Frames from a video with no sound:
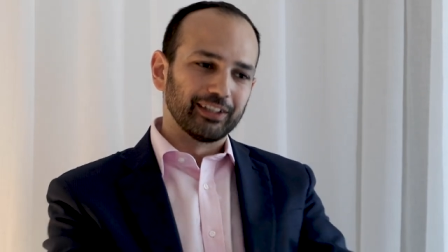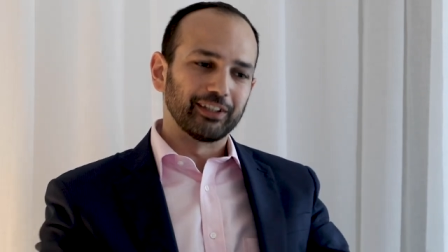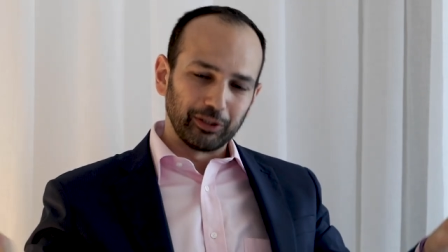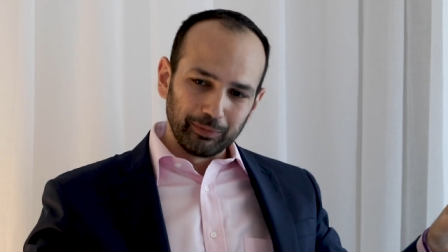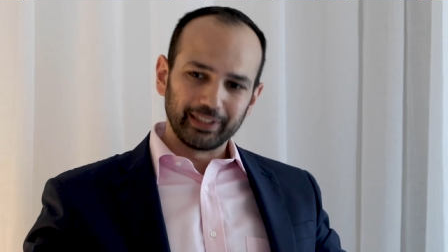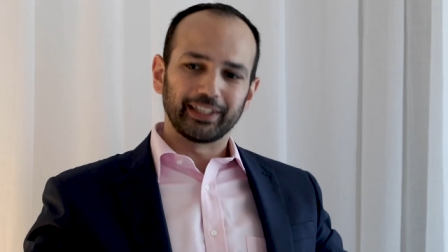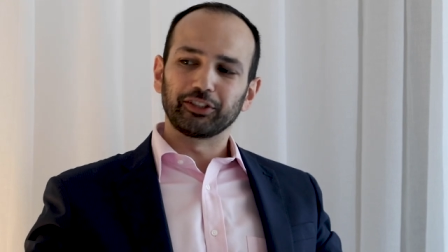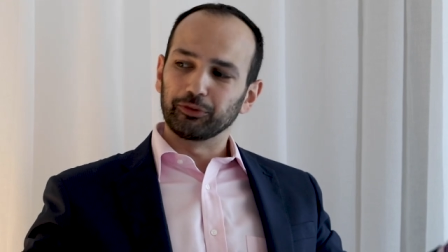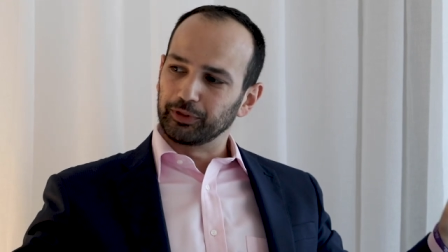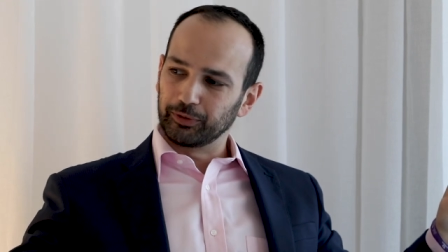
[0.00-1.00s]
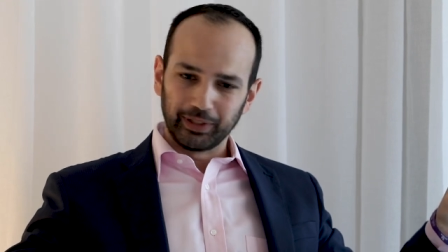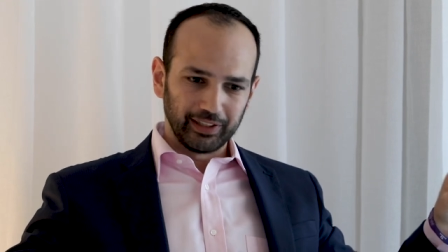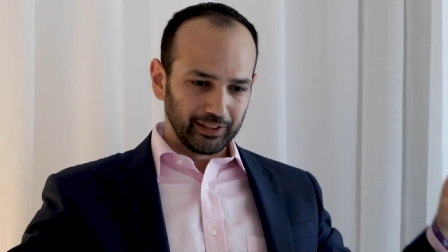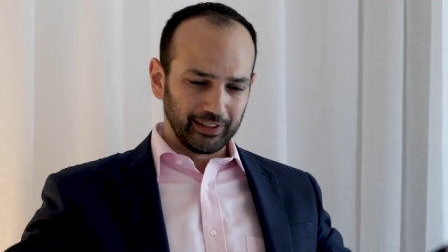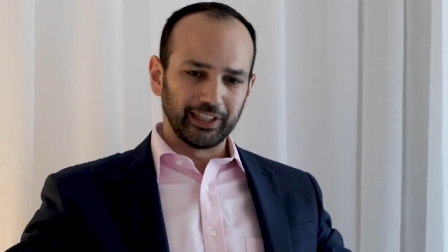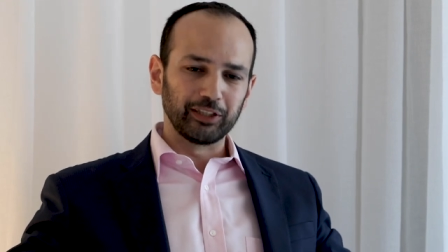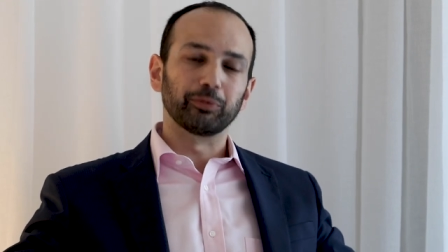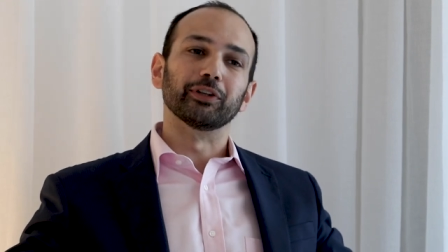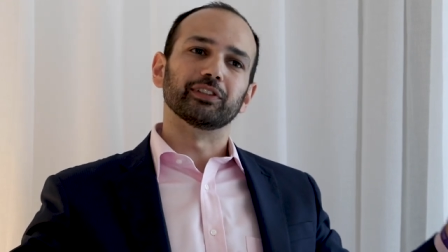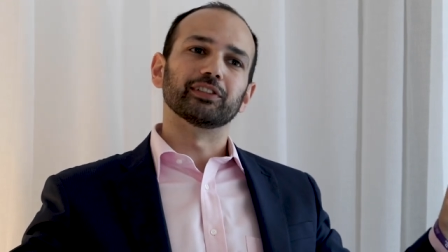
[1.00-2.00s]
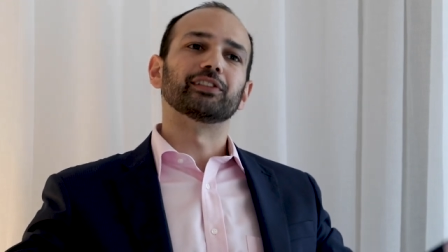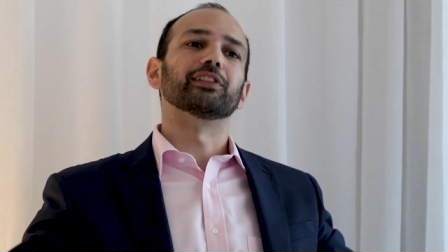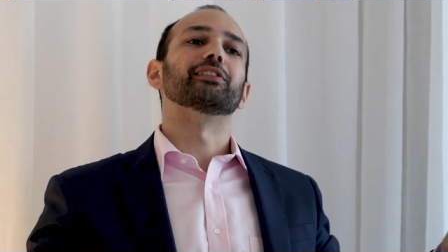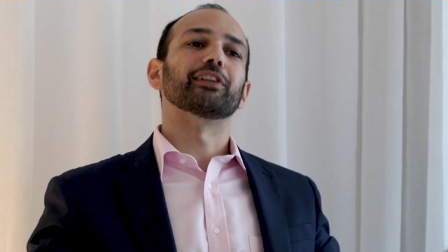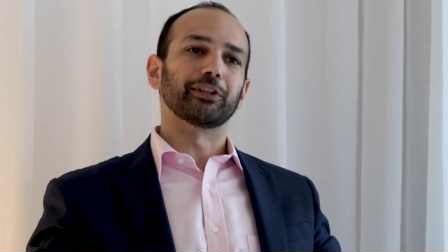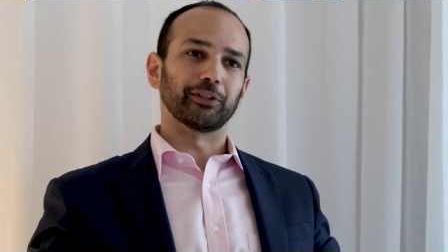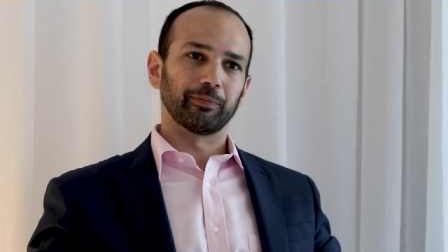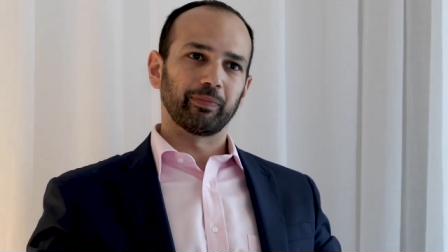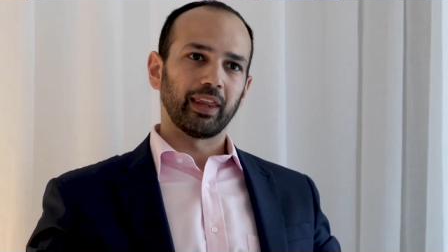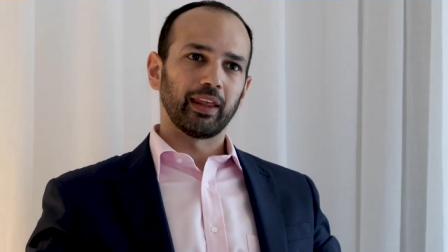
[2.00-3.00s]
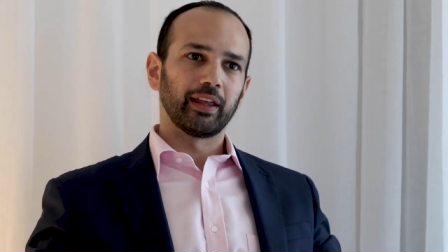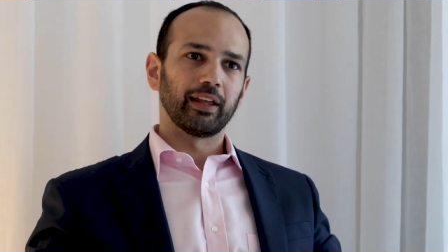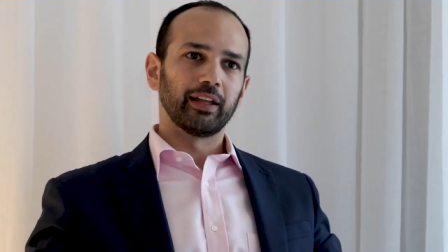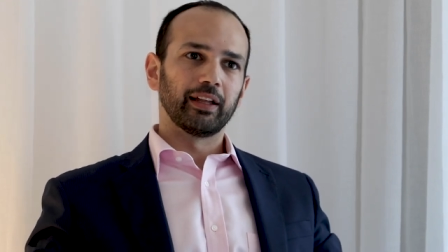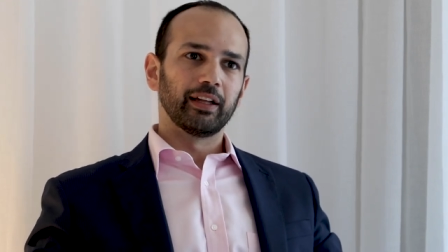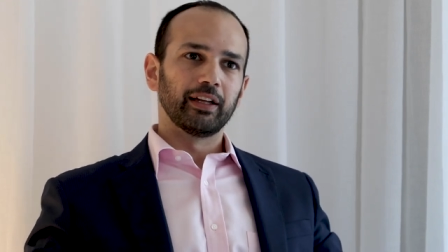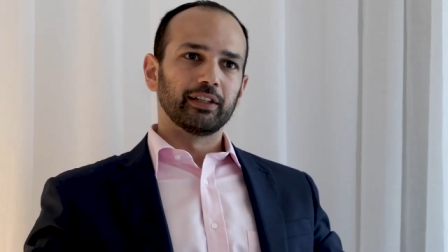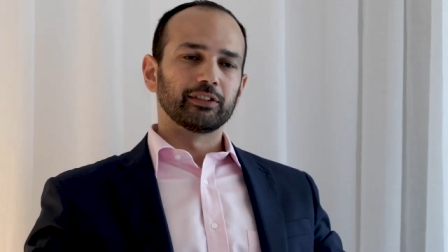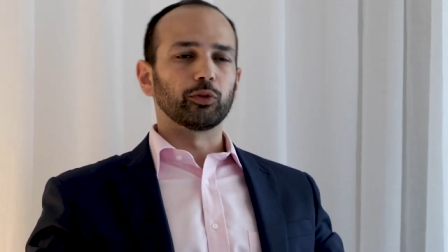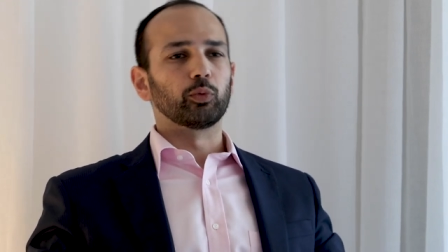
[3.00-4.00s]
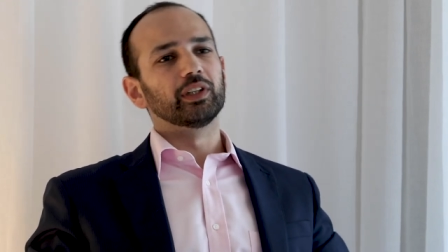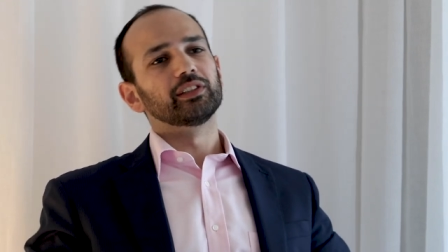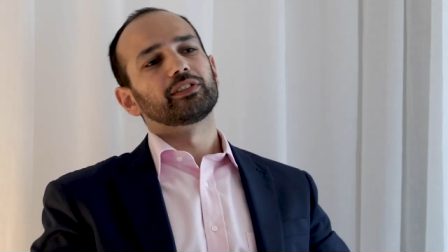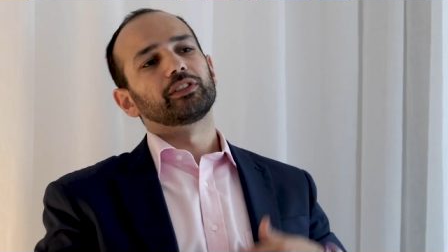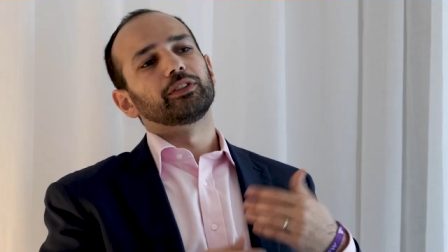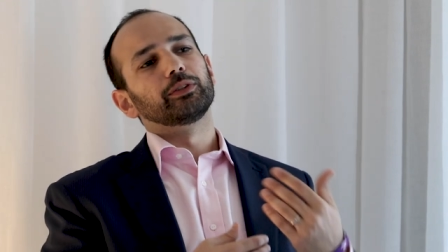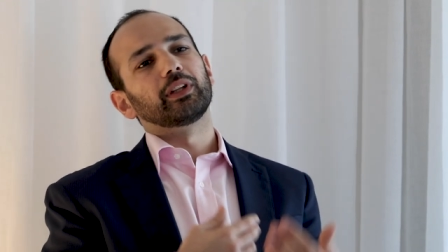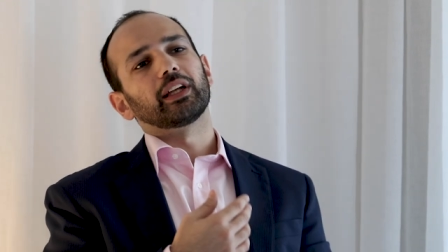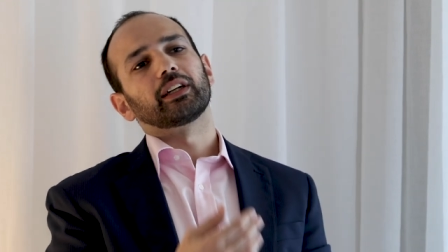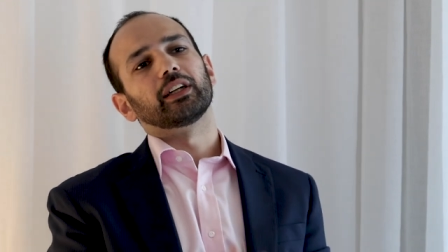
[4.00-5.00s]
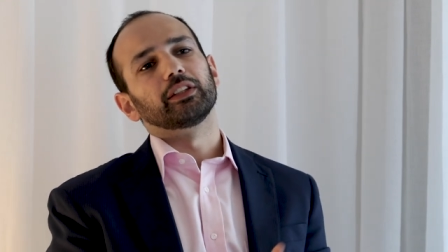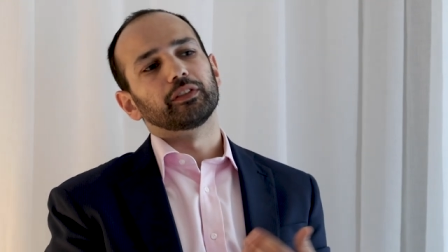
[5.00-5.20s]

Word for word: the communication between the, the endpoints is still secure. So once you do that kind